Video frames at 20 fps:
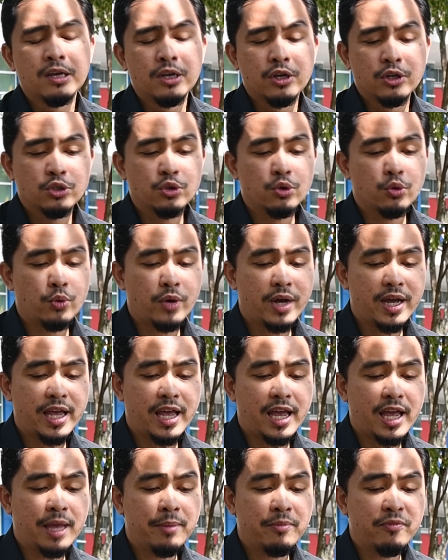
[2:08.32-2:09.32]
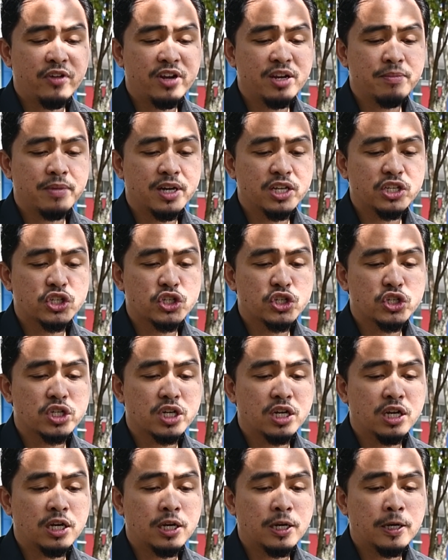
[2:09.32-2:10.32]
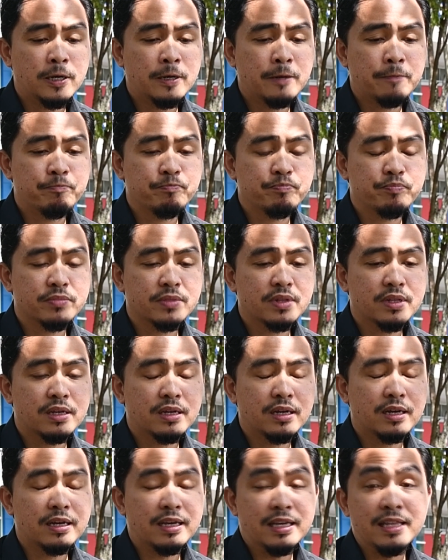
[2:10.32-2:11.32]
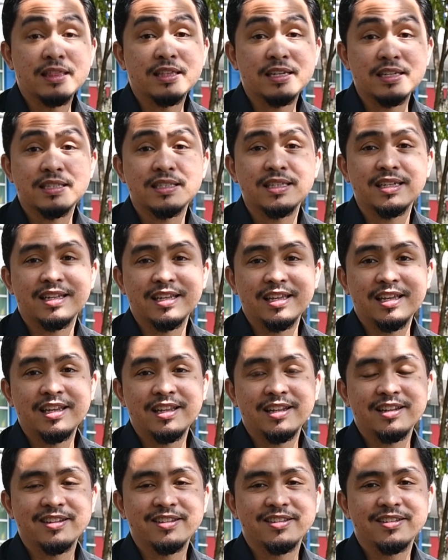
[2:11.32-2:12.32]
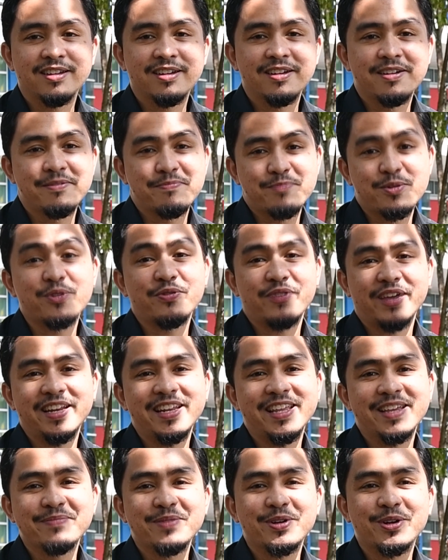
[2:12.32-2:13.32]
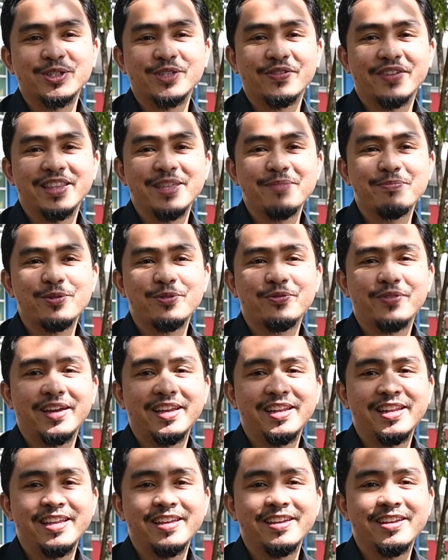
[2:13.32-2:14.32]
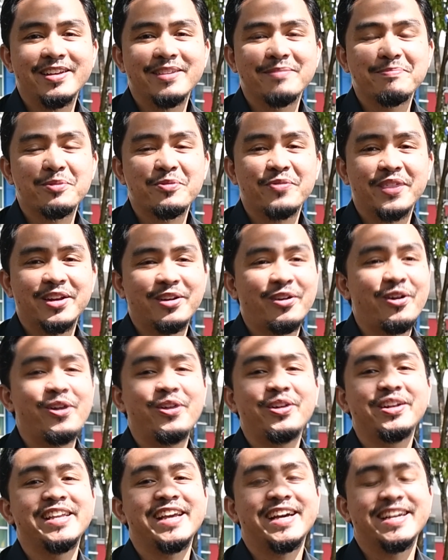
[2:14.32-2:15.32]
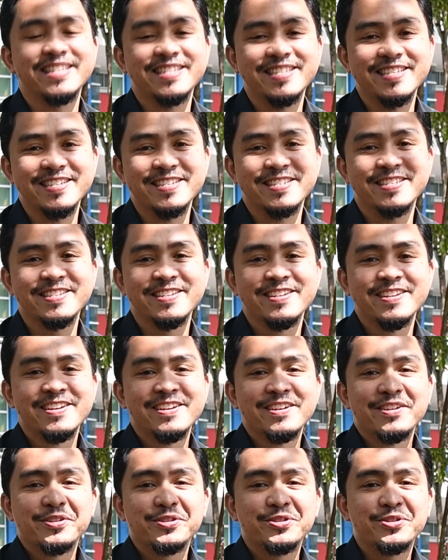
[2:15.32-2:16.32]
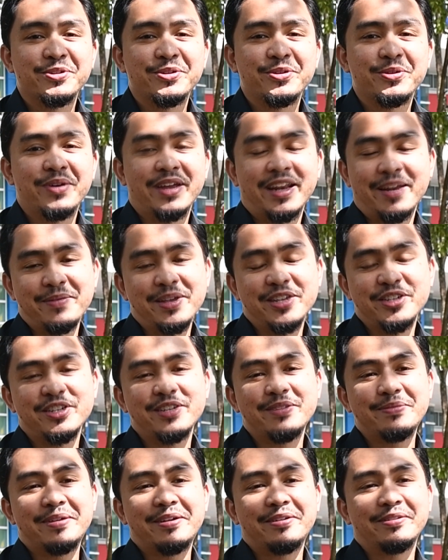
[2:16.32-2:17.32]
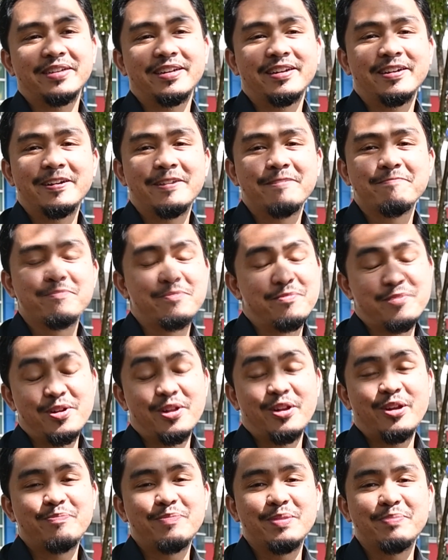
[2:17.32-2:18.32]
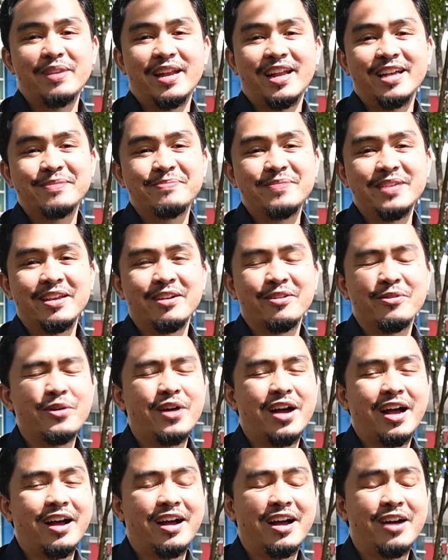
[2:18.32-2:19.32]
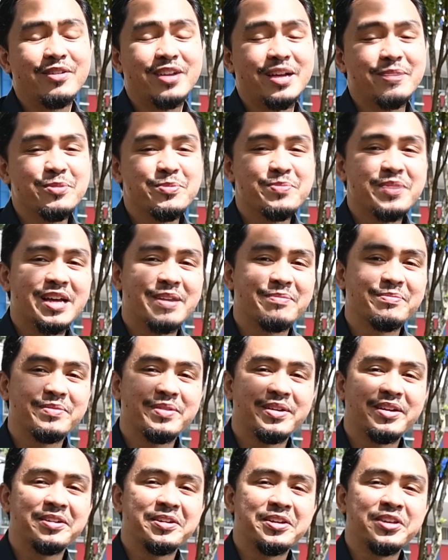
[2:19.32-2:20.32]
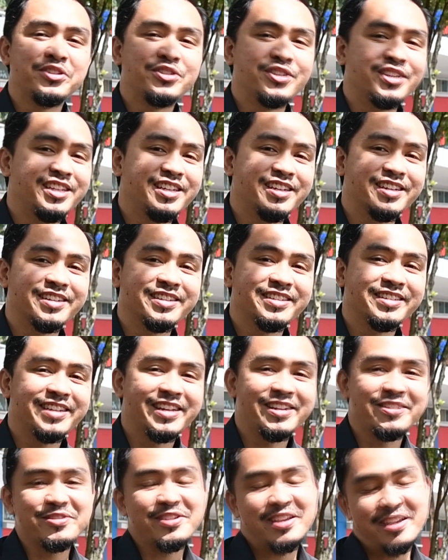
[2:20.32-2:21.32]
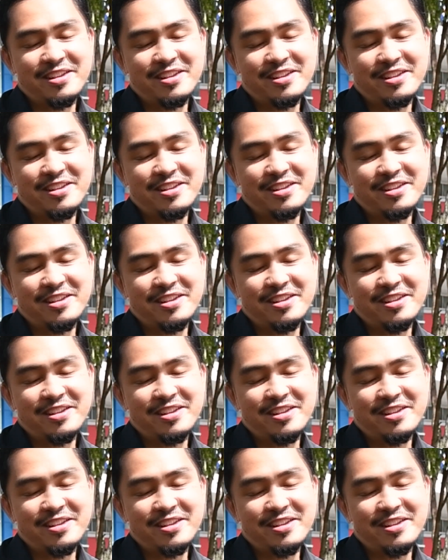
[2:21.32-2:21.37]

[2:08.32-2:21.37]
So why I am very much interested in profiling, because I think profiling provides all the answers. So when I mentioned about, a lot of people ask me, oh, how come you become an engineer, then